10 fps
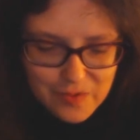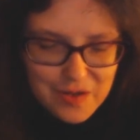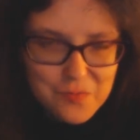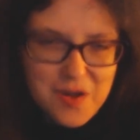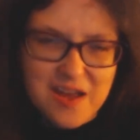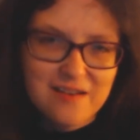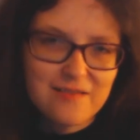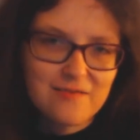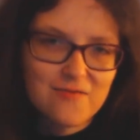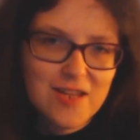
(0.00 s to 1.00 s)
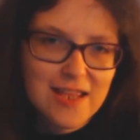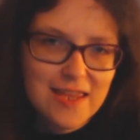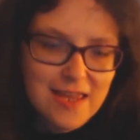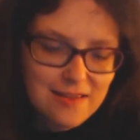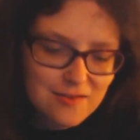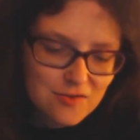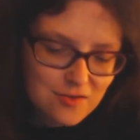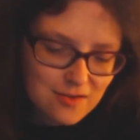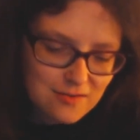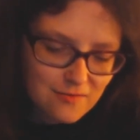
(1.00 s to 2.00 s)
but they weren't really
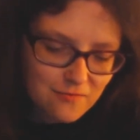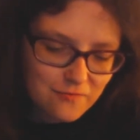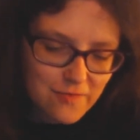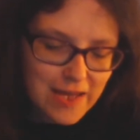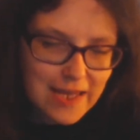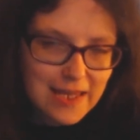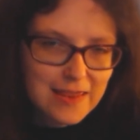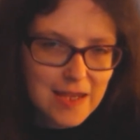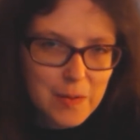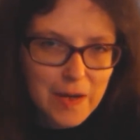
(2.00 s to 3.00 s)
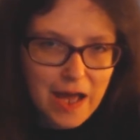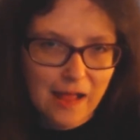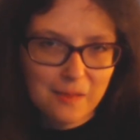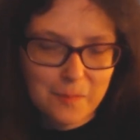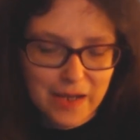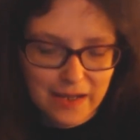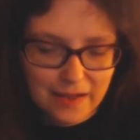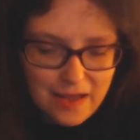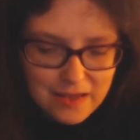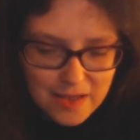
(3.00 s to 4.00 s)
thinking they were
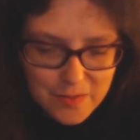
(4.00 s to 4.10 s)
helping,